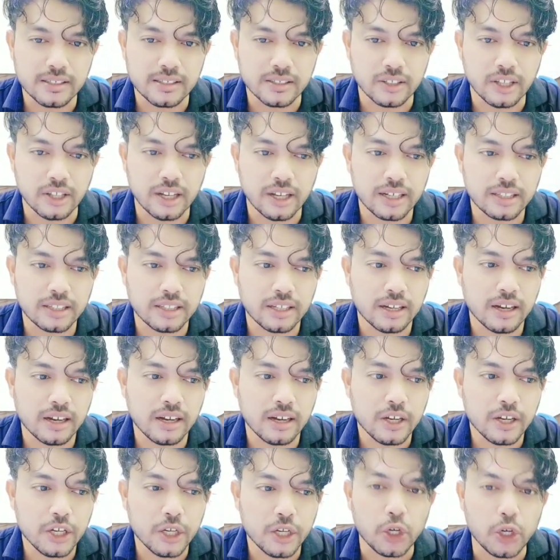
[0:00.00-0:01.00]
They are the
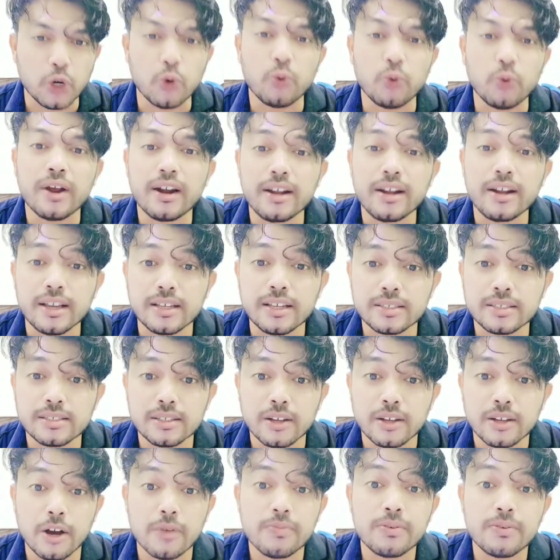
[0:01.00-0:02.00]

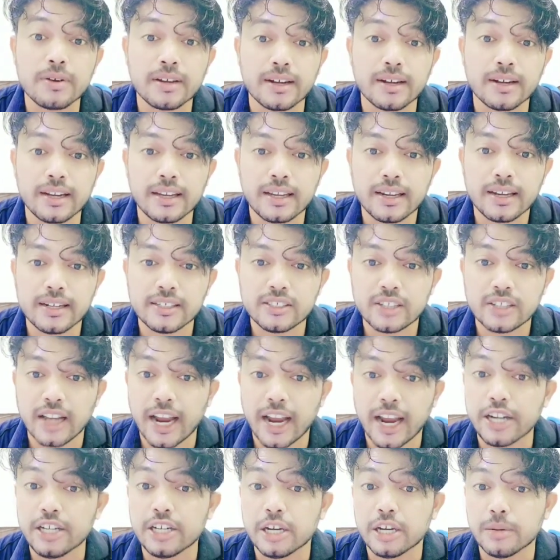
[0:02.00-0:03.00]
lunatics of cricket
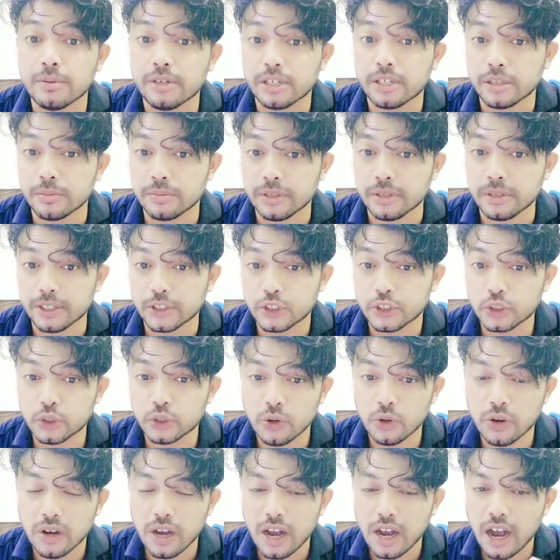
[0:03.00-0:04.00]
and WWE.
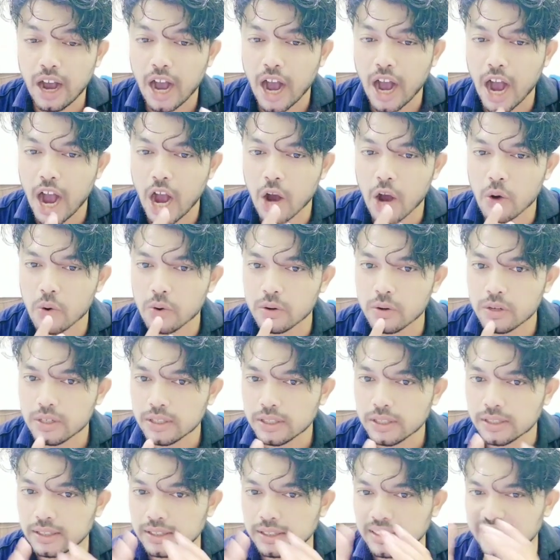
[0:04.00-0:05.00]
So how
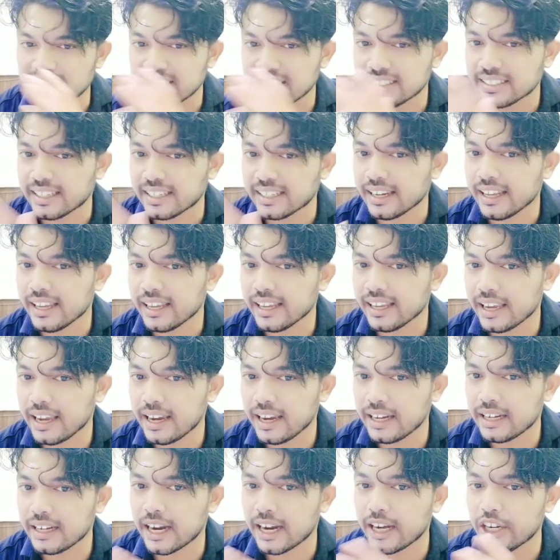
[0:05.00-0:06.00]
this
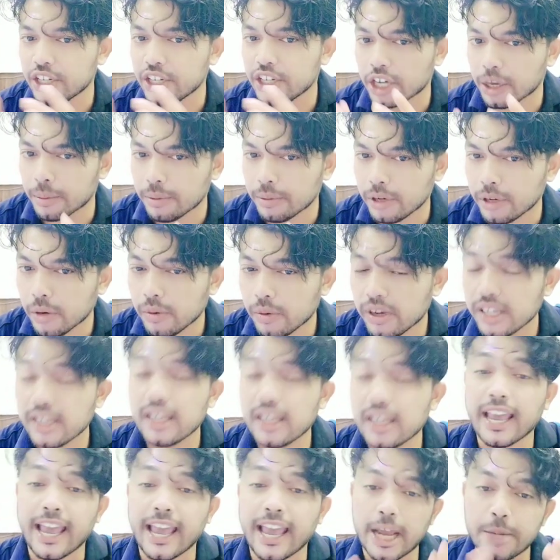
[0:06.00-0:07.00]
cricket and
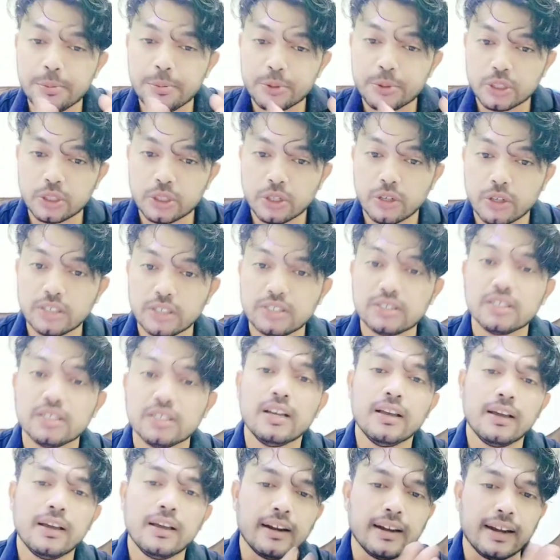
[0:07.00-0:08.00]
WWE helps us
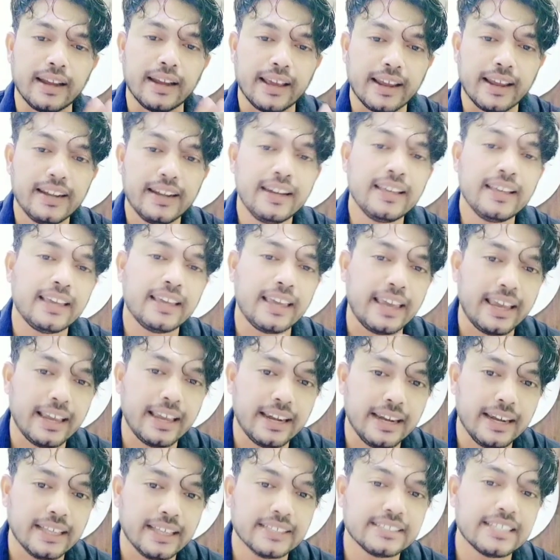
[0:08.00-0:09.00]
learning
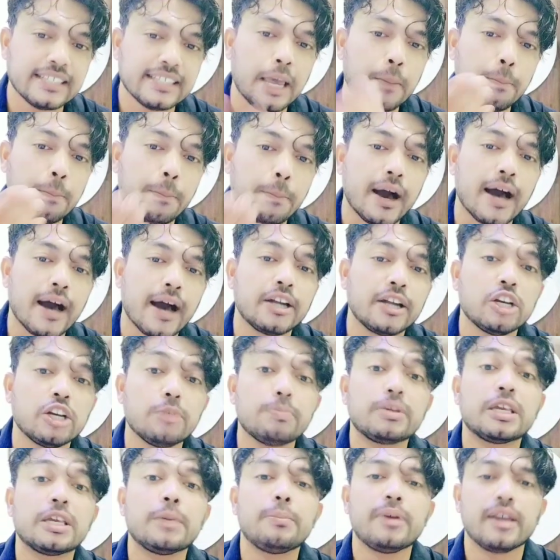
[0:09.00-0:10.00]
English, a part
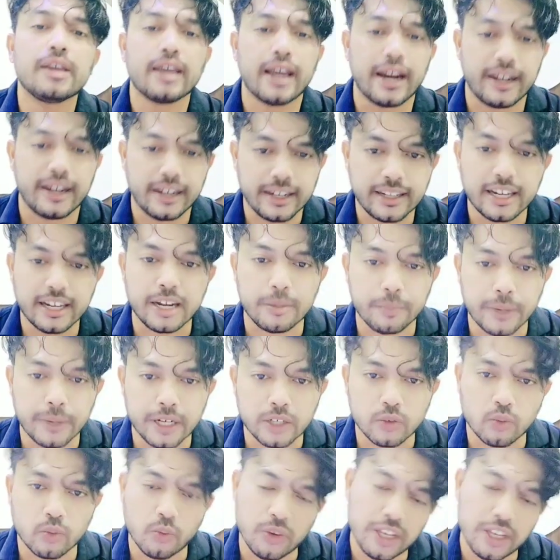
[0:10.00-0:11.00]
of giving entertainment.
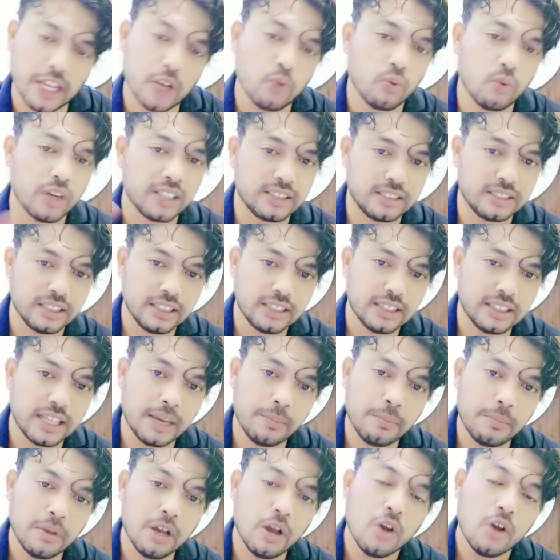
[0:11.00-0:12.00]
We are watching
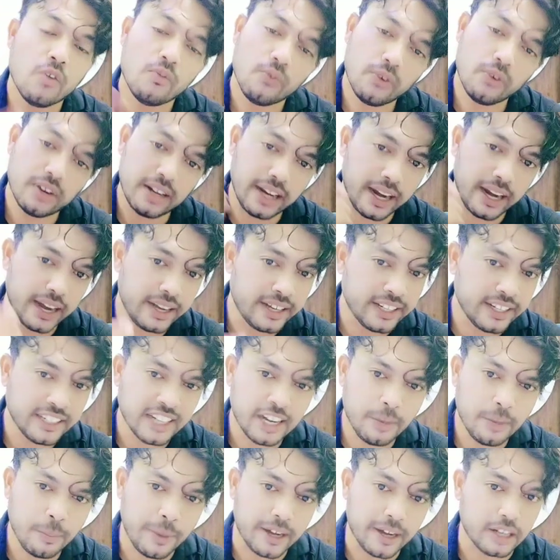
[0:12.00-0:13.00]
them for
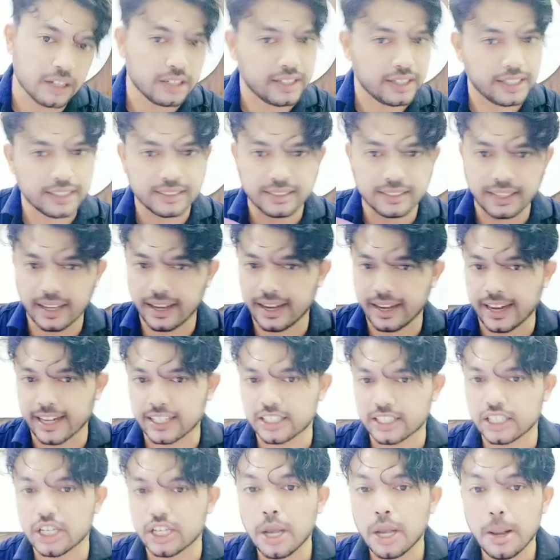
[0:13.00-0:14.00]
entertainment. Yes,
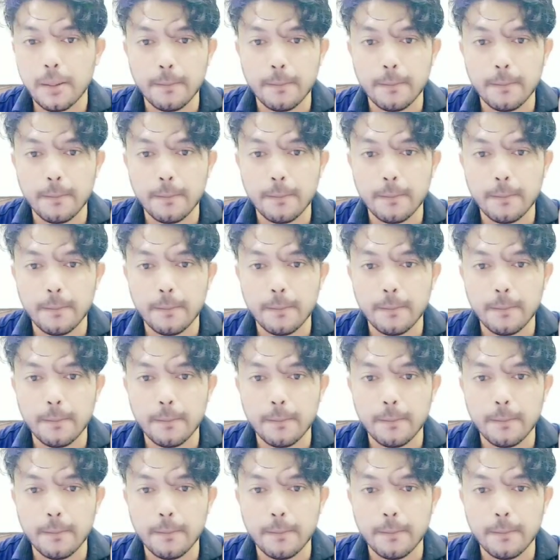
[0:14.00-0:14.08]
correct.